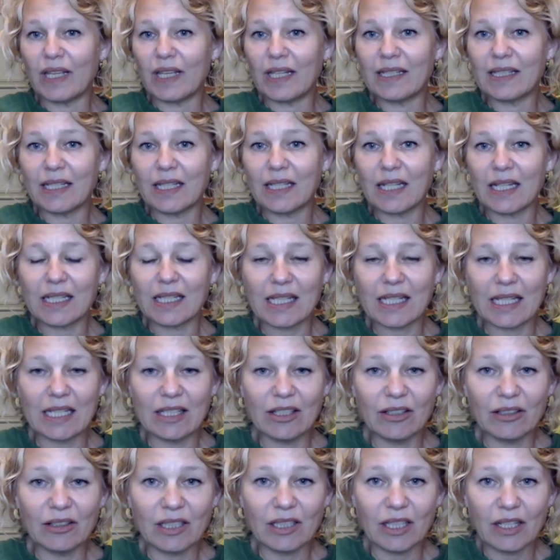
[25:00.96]
or incidents
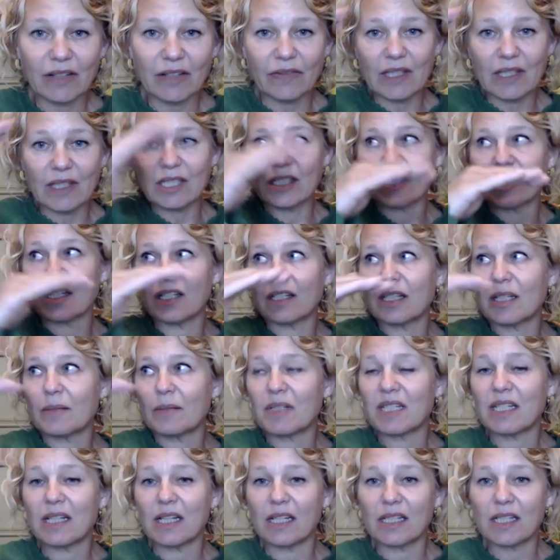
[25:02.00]
in your life, these
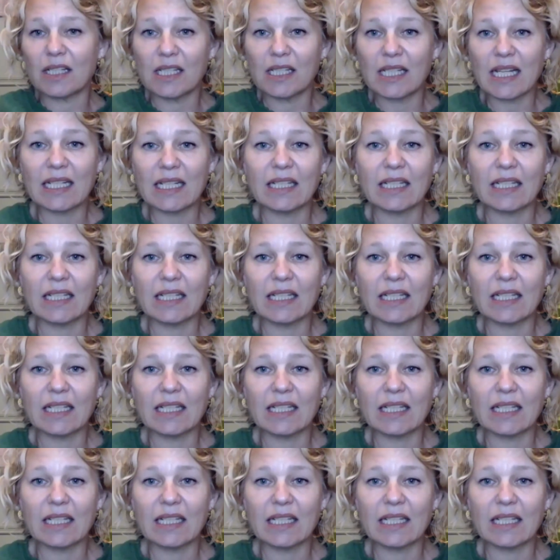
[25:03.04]
circumstances